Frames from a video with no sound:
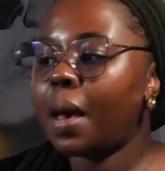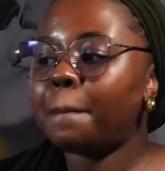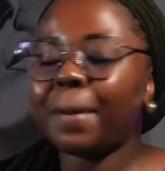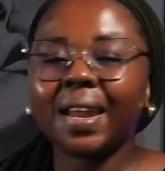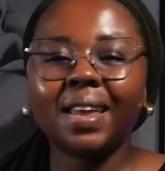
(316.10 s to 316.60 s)

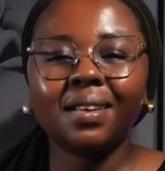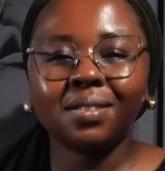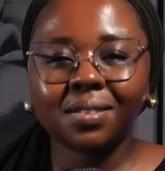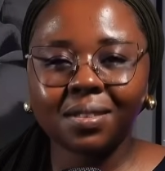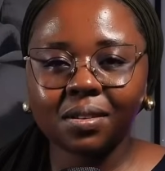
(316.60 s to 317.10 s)
but he
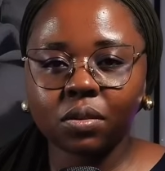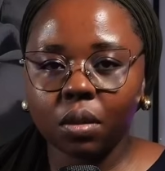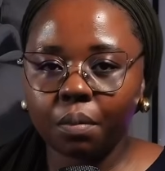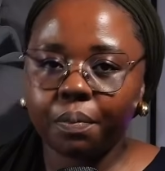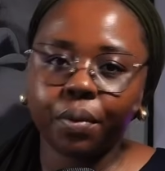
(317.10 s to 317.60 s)
is
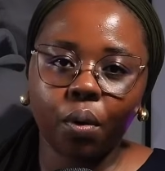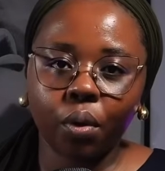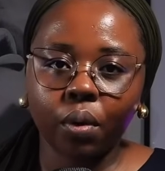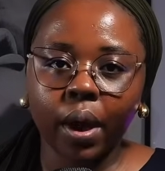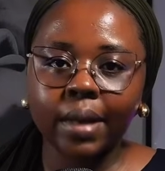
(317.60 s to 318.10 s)
still
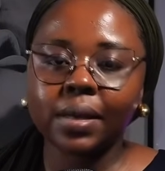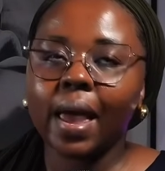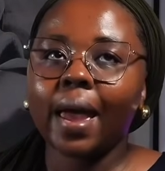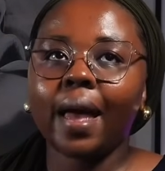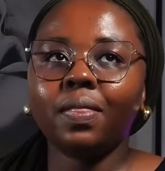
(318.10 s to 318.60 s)
broke, you guys.
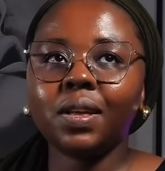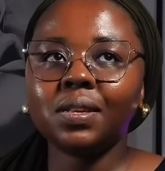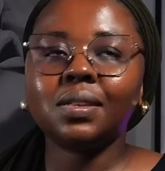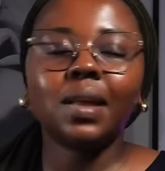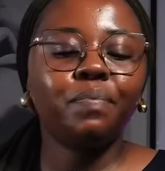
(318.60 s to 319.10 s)
And this
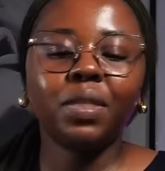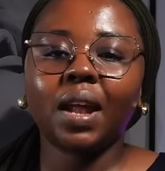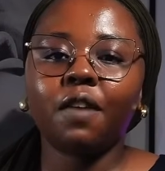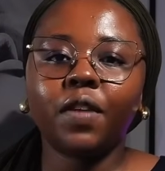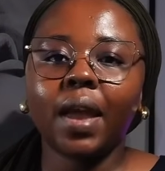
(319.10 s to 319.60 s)
is something
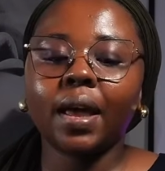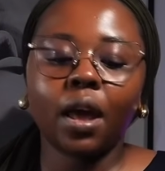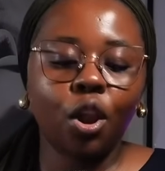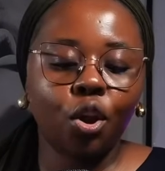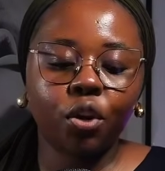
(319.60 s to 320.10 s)
that I feel like
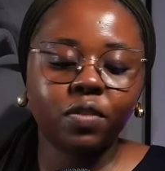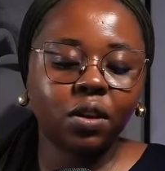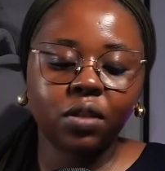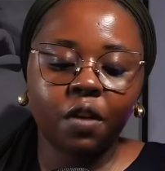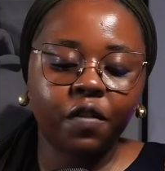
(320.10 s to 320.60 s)
a lot of
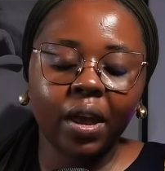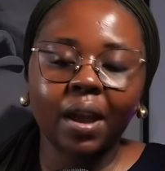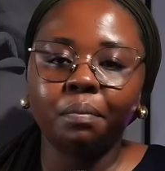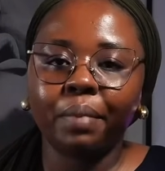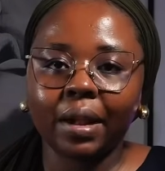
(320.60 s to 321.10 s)
South
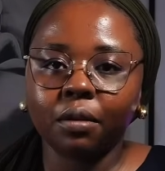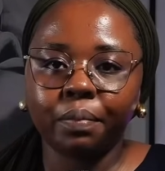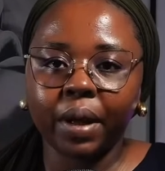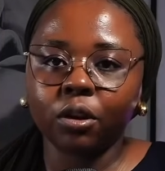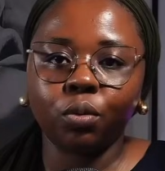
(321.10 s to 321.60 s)
African
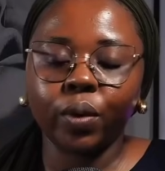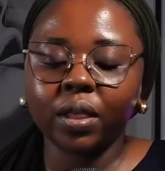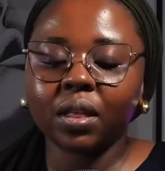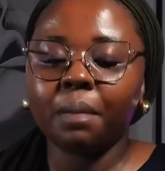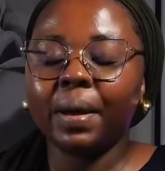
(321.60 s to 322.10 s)
battle
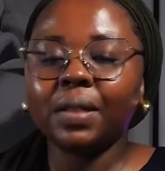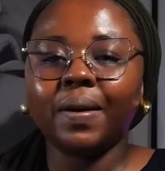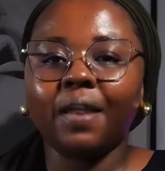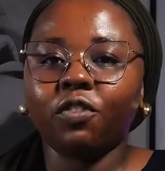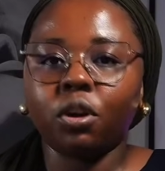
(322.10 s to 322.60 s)
with. And by the
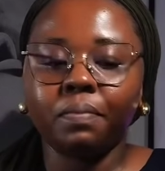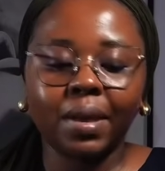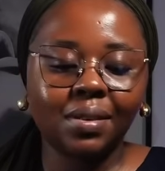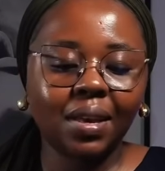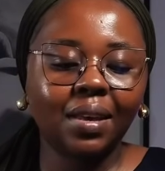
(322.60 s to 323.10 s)
way, I've got my
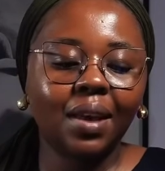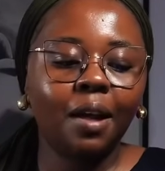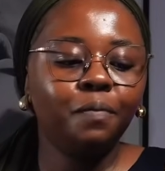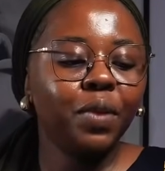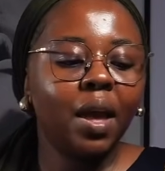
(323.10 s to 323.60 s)
tea here.